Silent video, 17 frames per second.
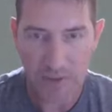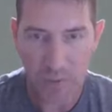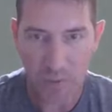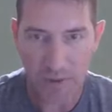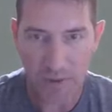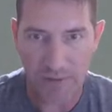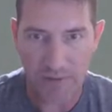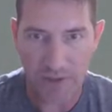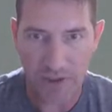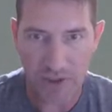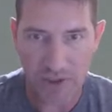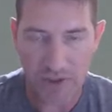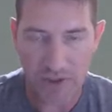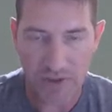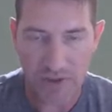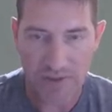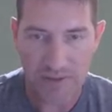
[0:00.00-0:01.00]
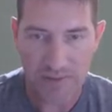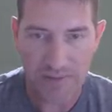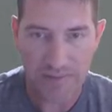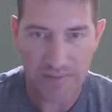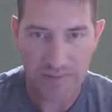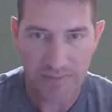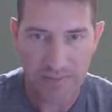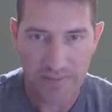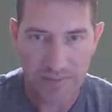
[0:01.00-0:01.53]
Winovich.
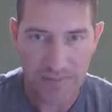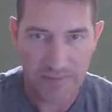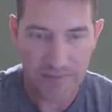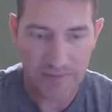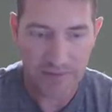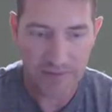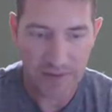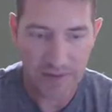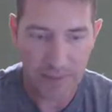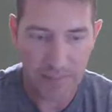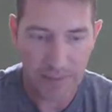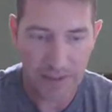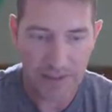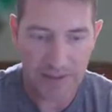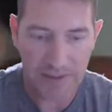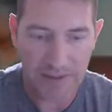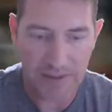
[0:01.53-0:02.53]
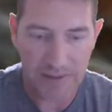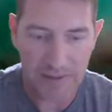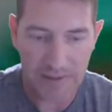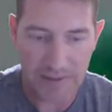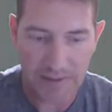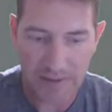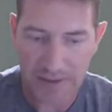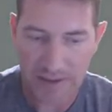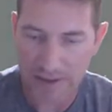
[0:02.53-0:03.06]
Pasties.
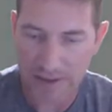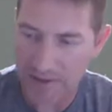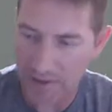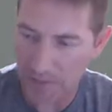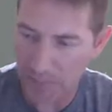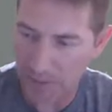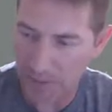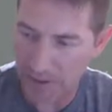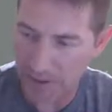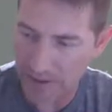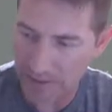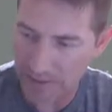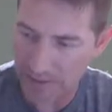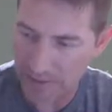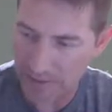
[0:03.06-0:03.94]
Is he still playing?